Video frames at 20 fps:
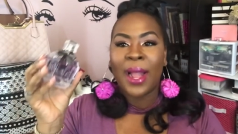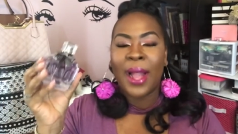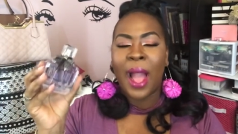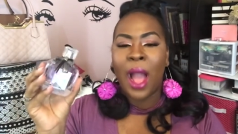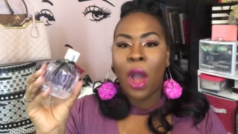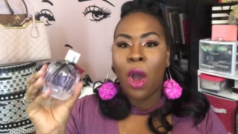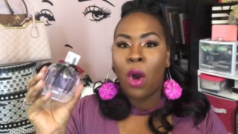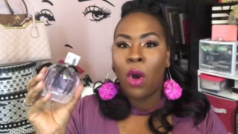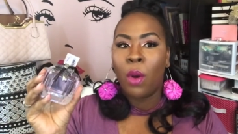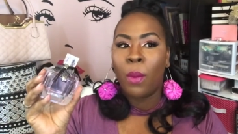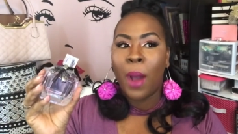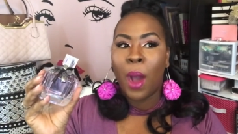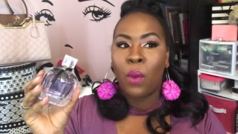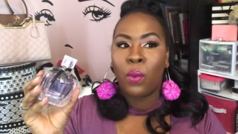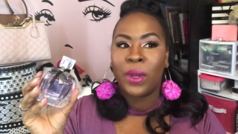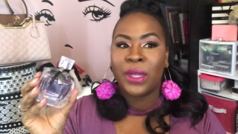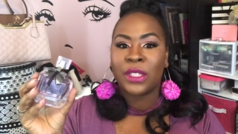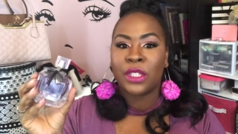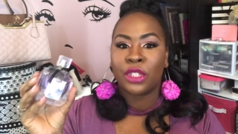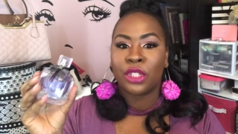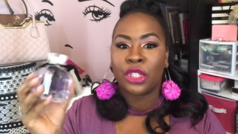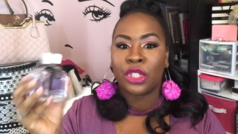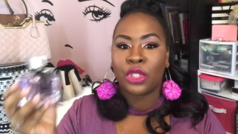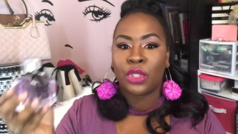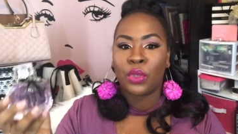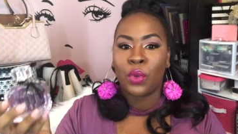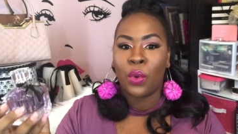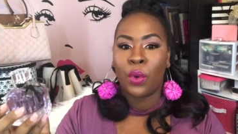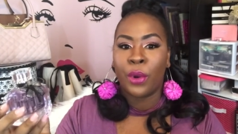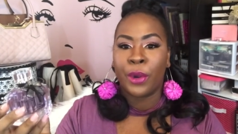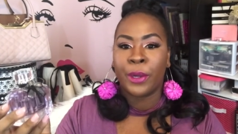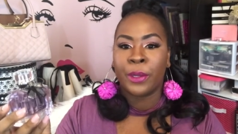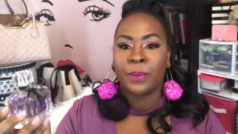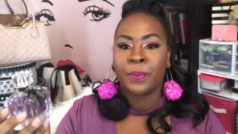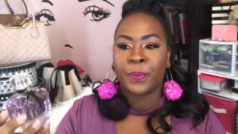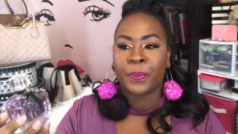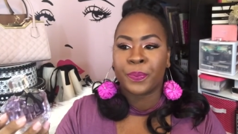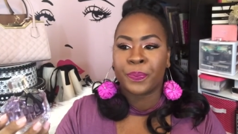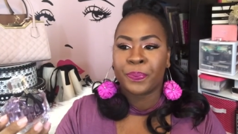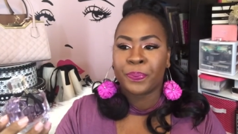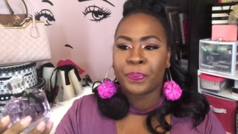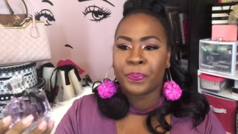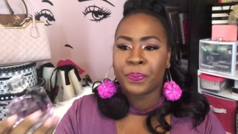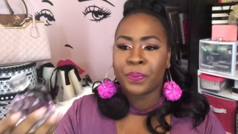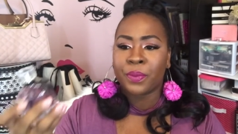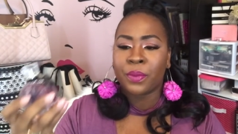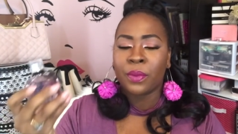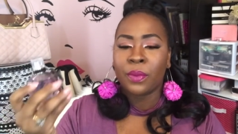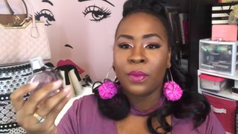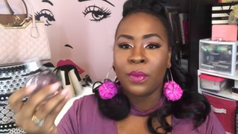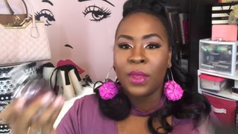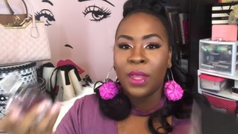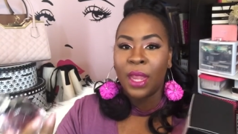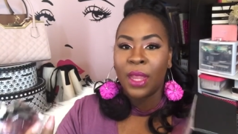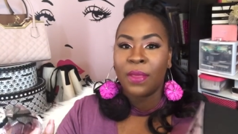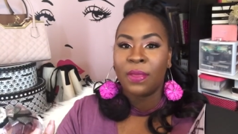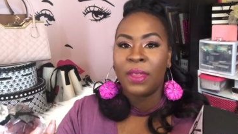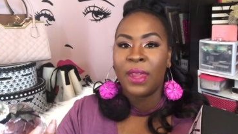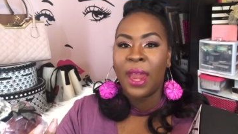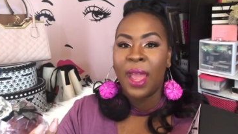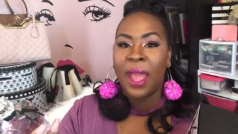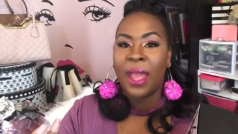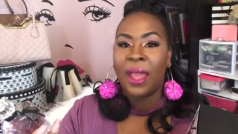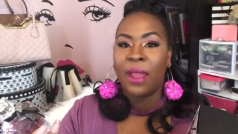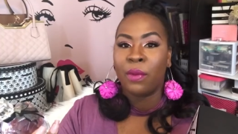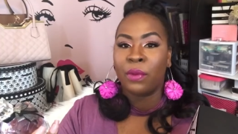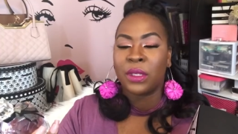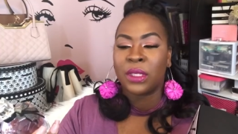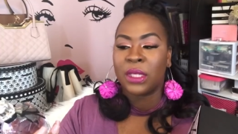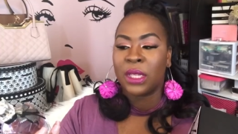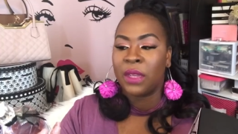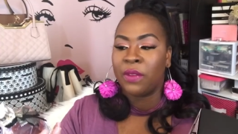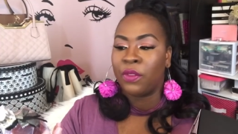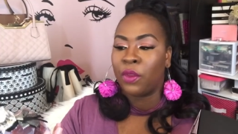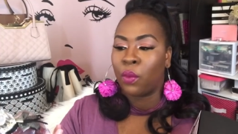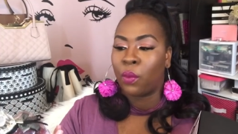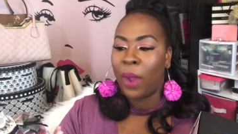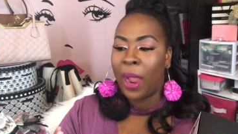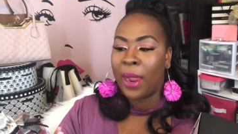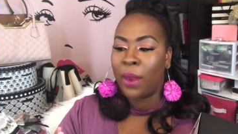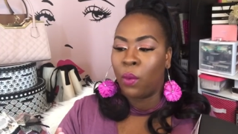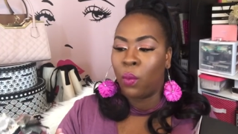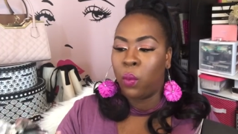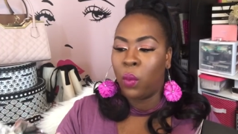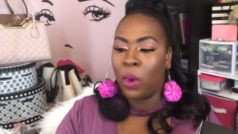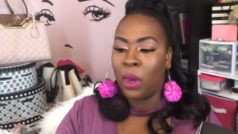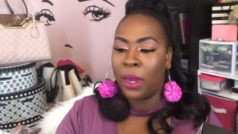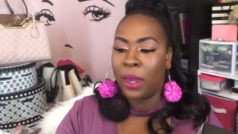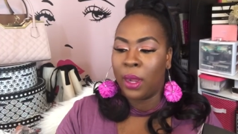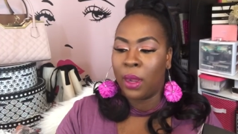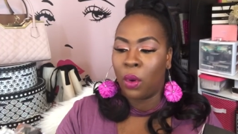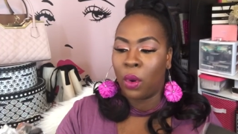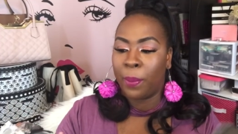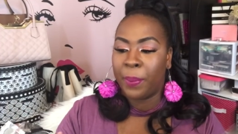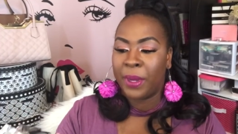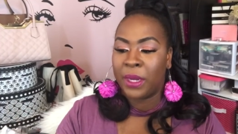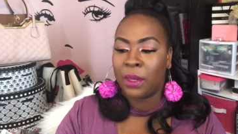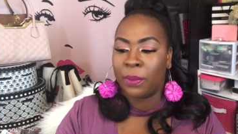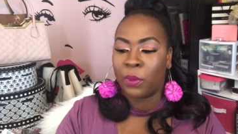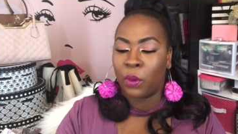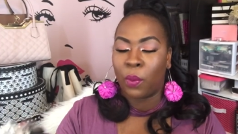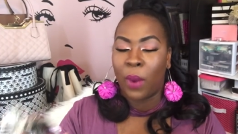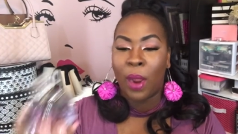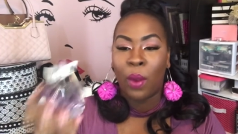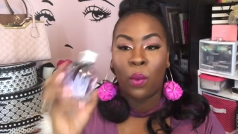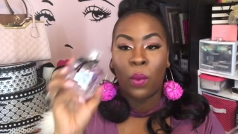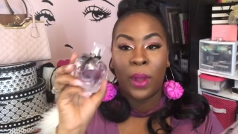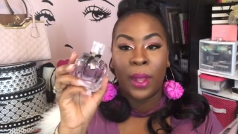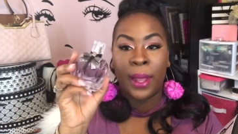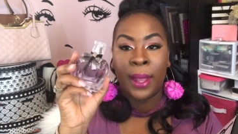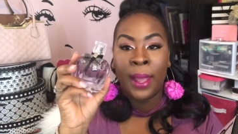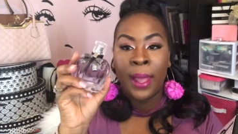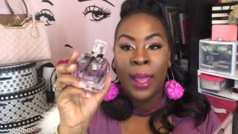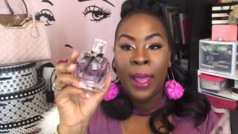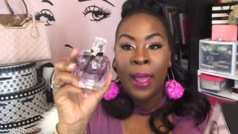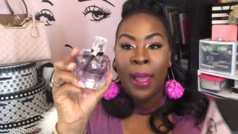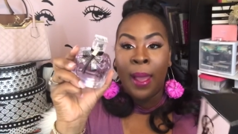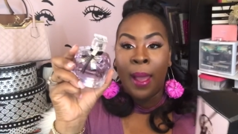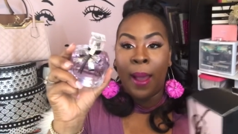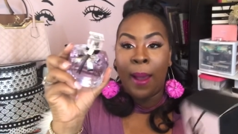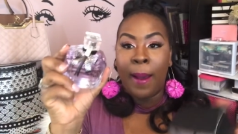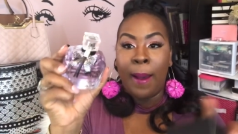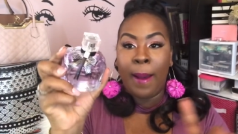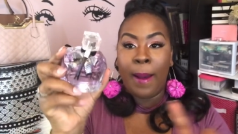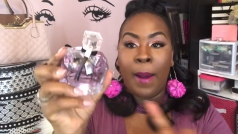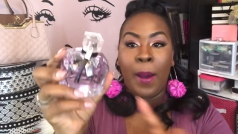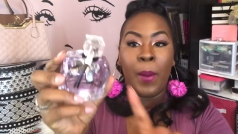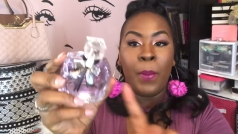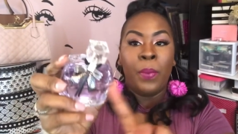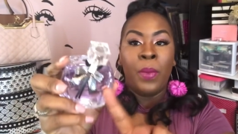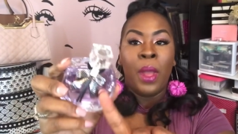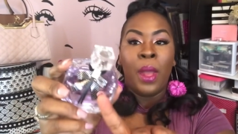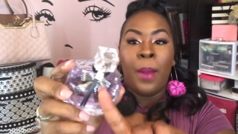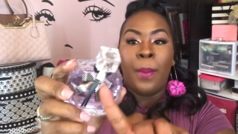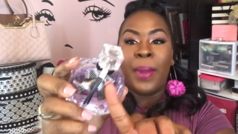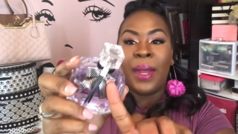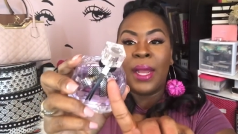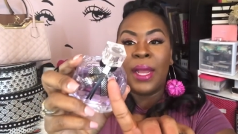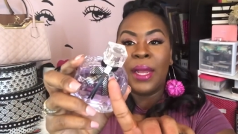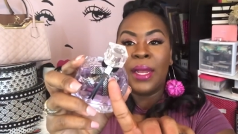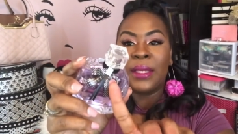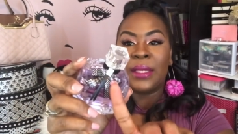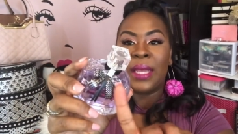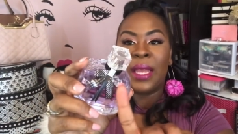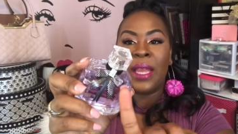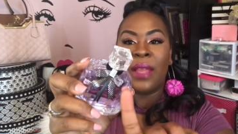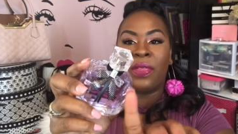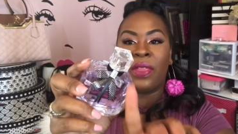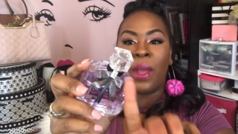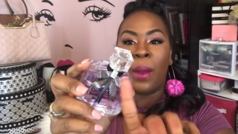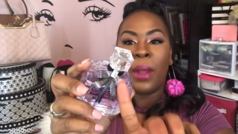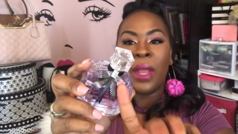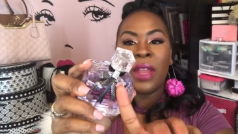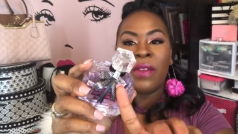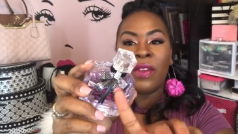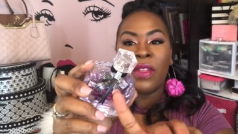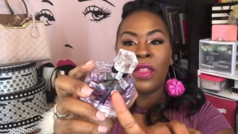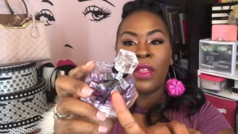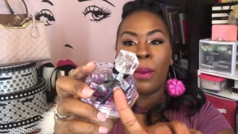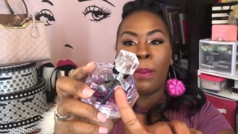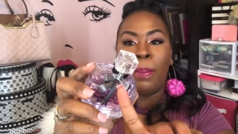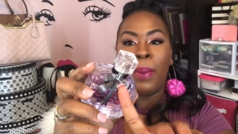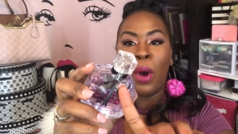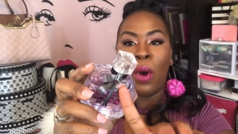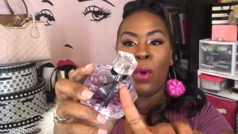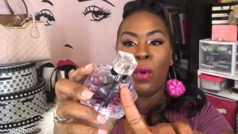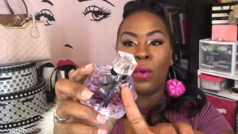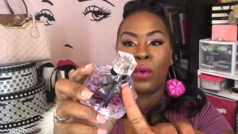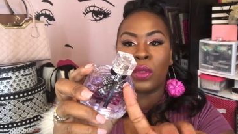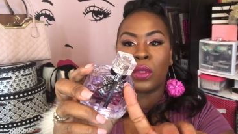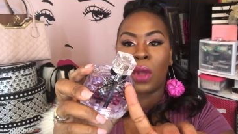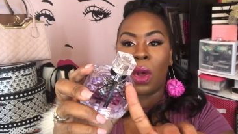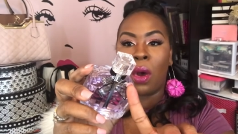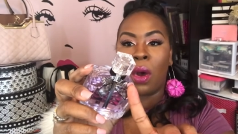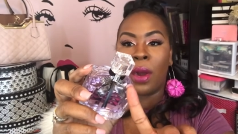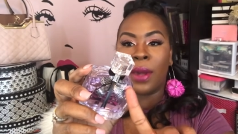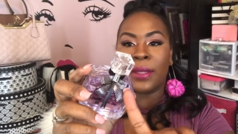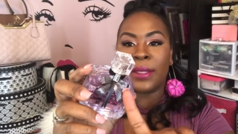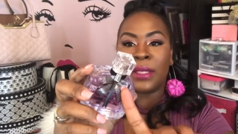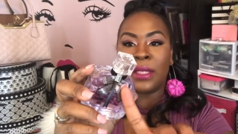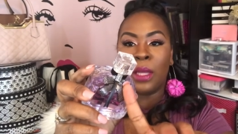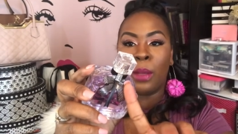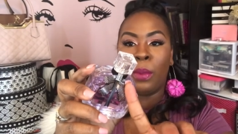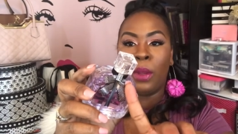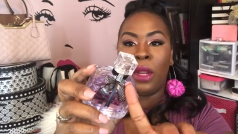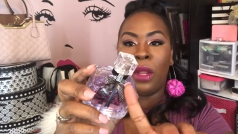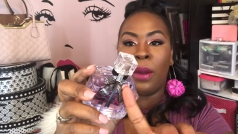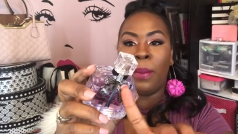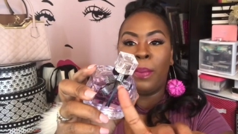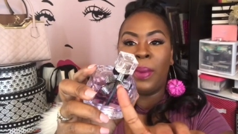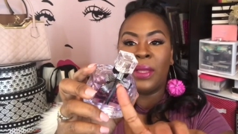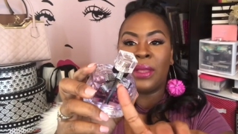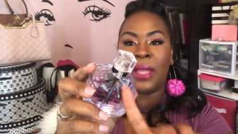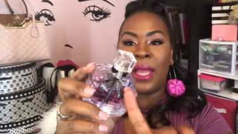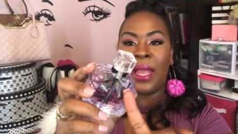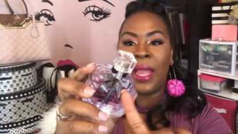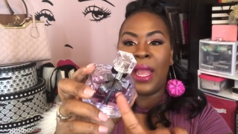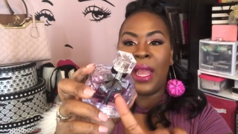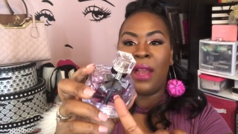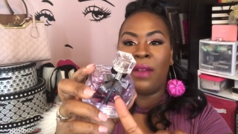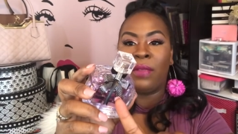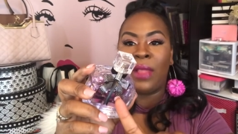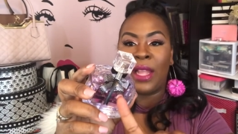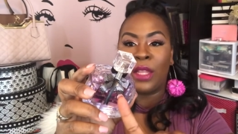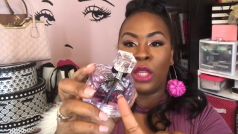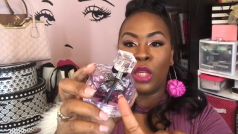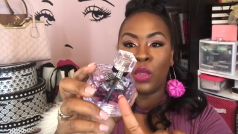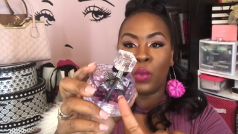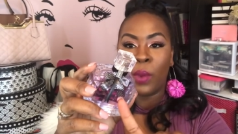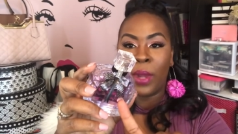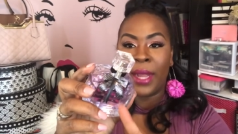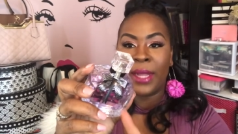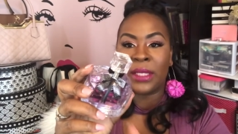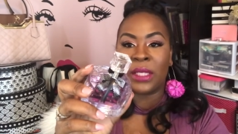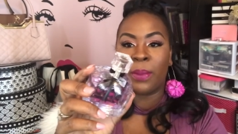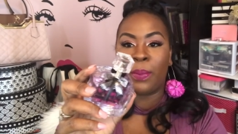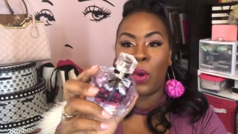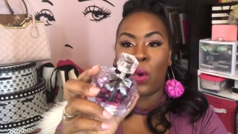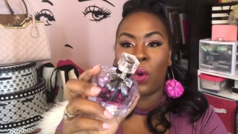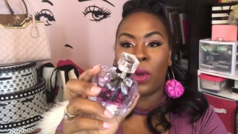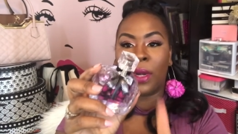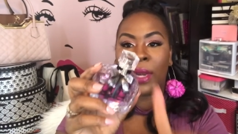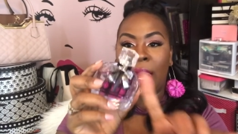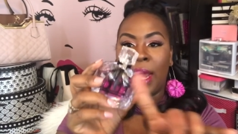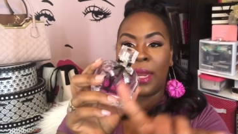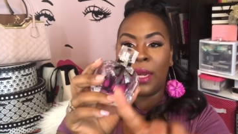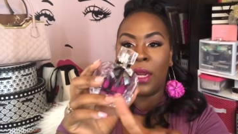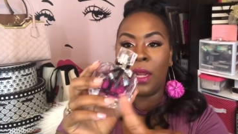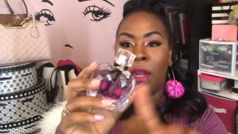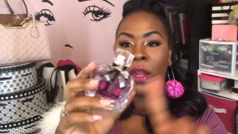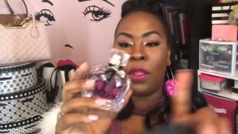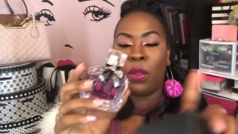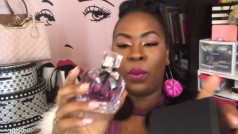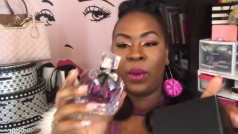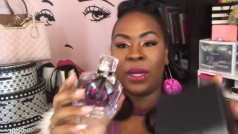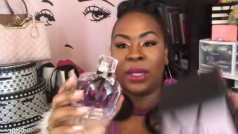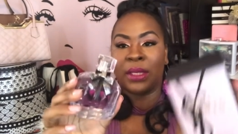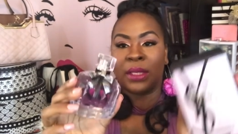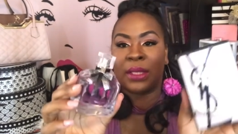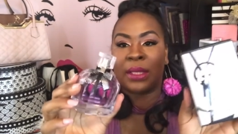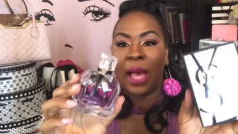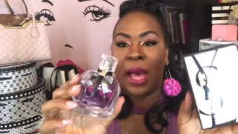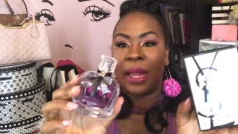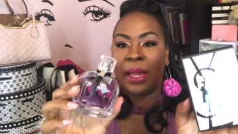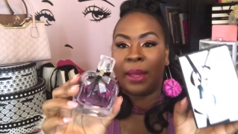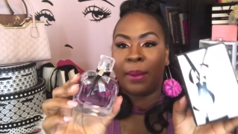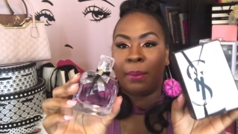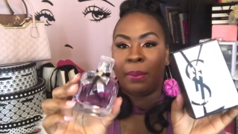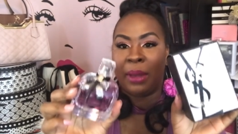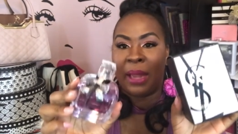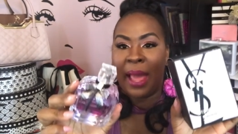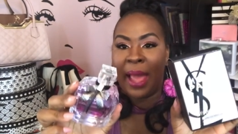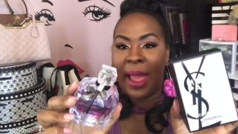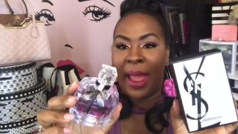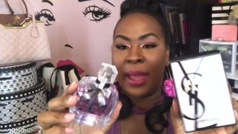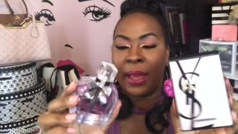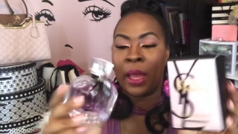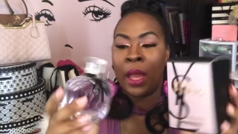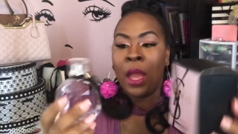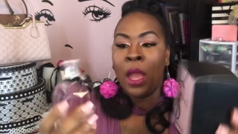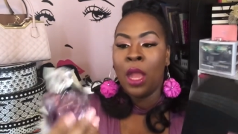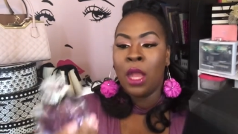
I got home, I wasn't sure that I had received the right one or picked up the right one. Because even the bowls are similar, but they have, like, this one has the polka dot and the other one is solid black.